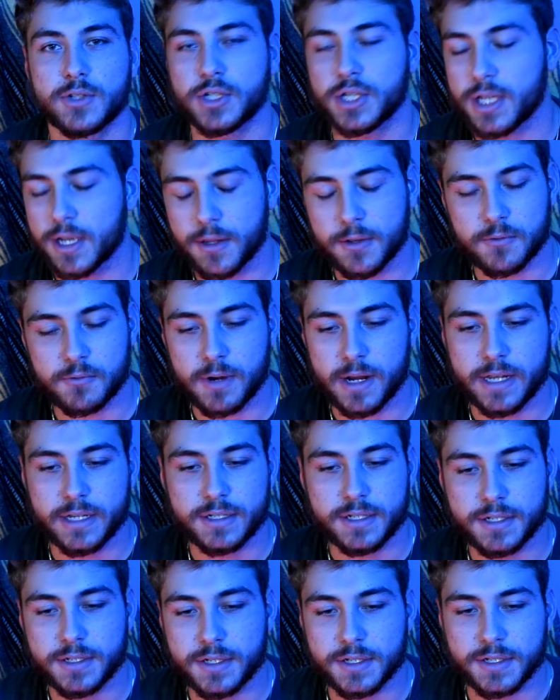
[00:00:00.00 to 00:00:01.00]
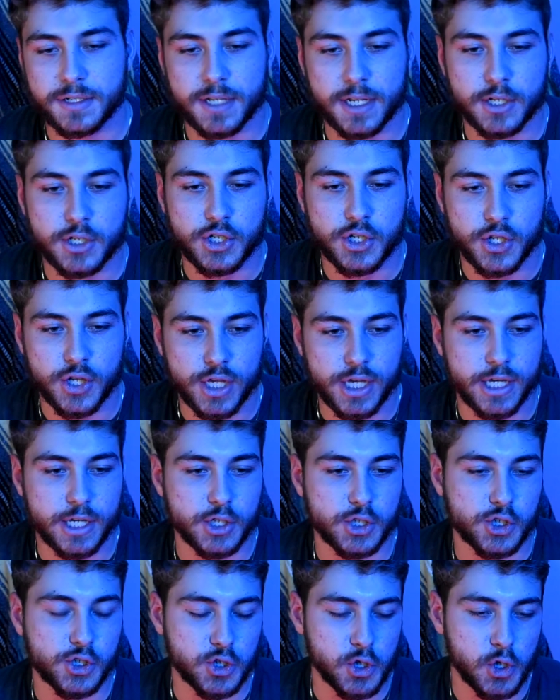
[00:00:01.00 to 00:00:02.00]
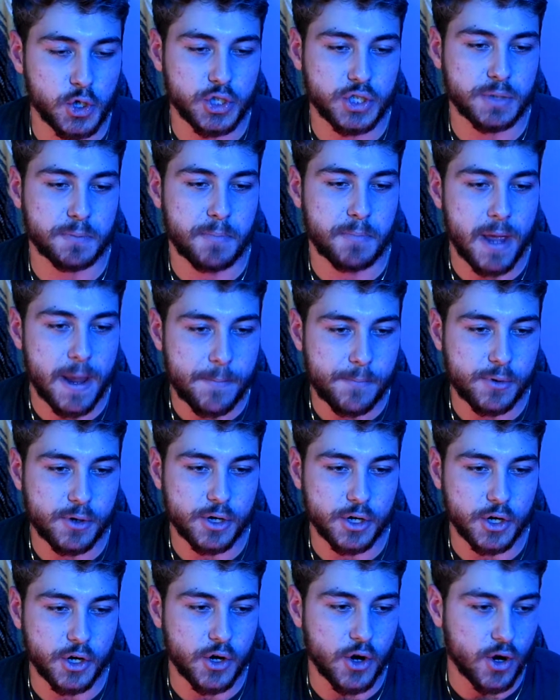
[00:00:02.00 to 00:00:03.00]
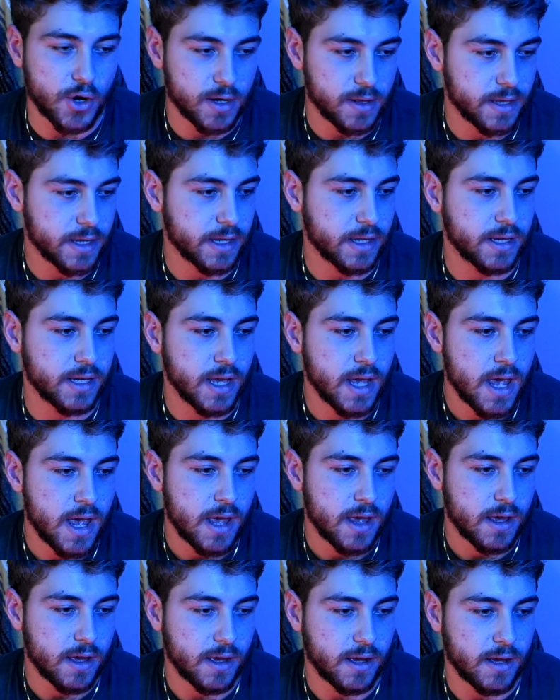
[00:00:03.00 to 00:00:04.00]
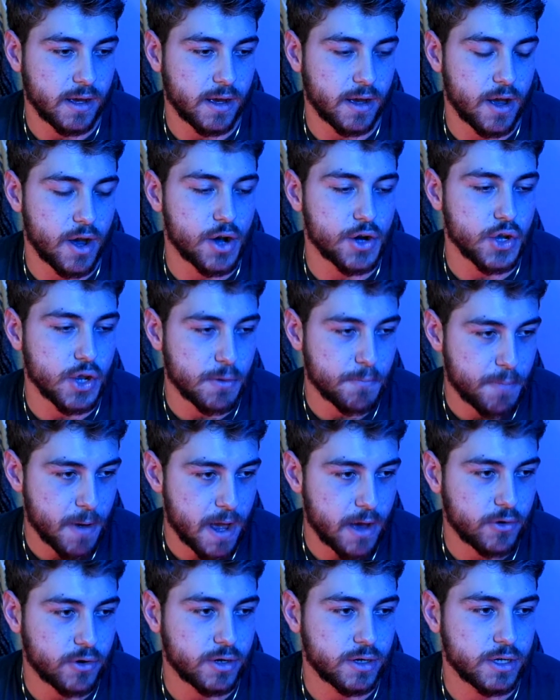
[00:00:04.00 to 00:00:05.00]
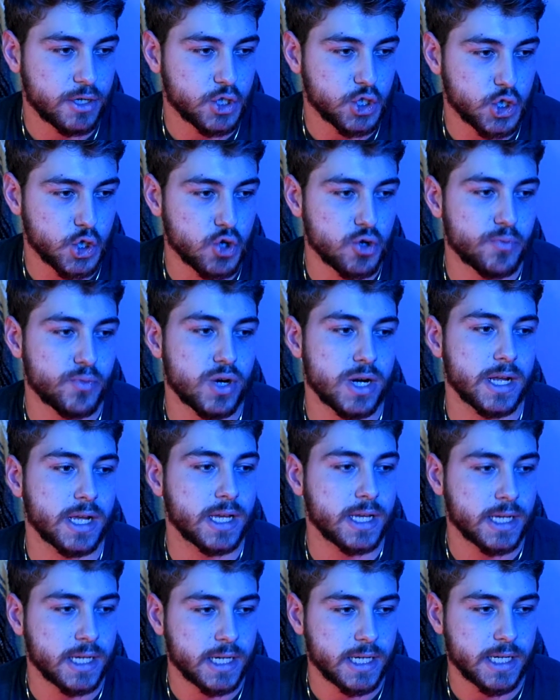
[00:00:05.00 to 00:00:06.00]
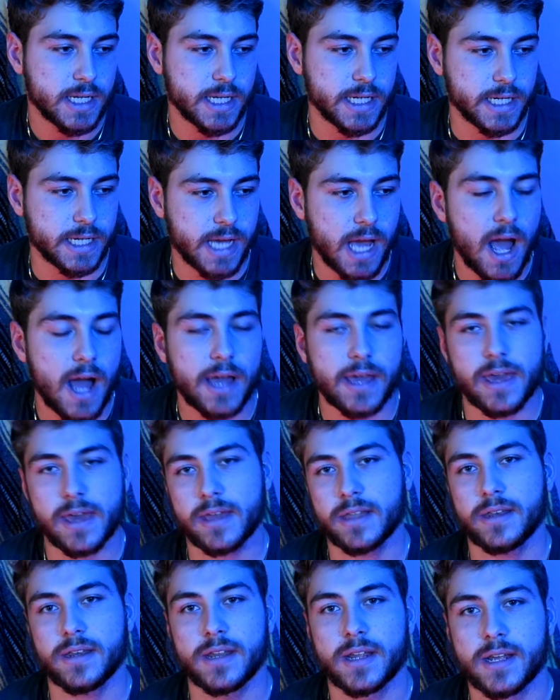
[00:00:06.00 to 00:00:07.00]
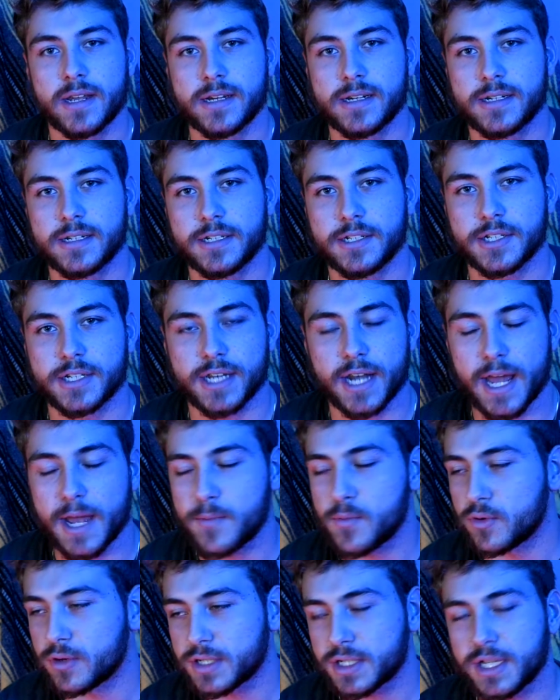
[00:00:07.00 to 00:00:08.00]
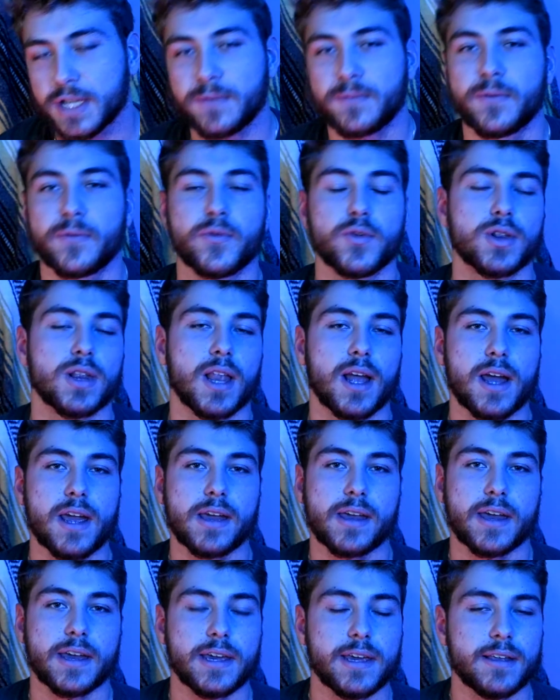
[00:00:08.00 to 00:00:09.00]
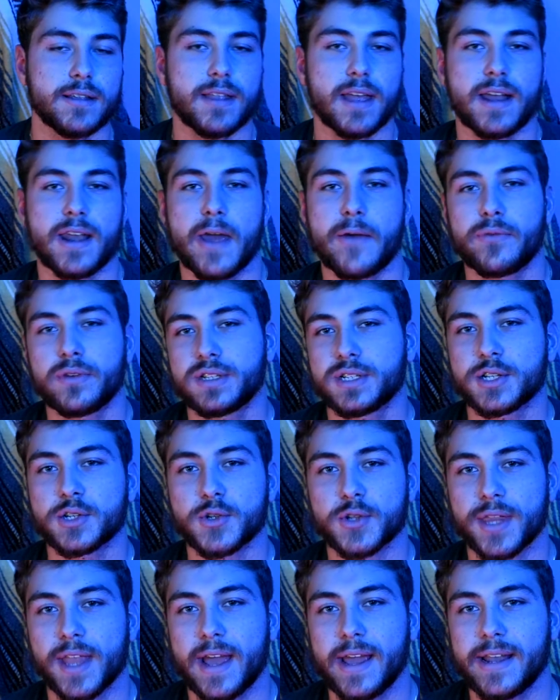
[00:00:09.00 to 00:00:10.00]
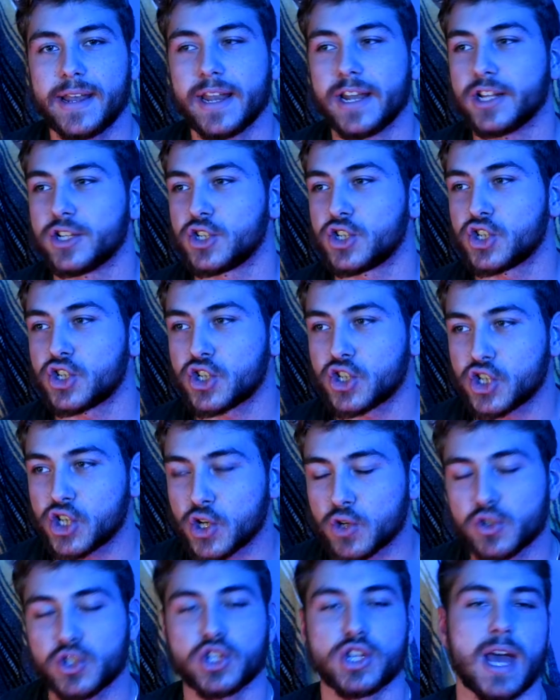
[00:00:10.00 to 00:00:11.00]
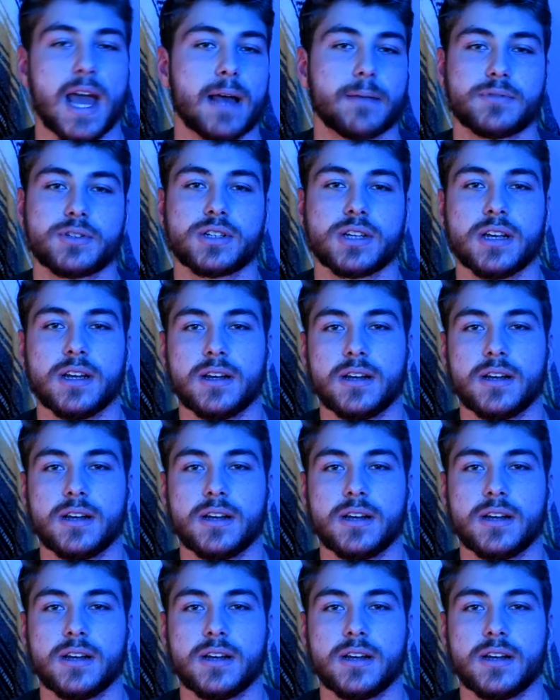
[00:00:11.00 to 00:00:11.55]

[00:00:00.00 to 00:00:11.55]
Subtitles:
Yellow rice is essentially salt, pepper, garlic, onion powder, turmeric, and cayenne. You can add more stuff if you'd like. I eat that every single night, and it still slaps.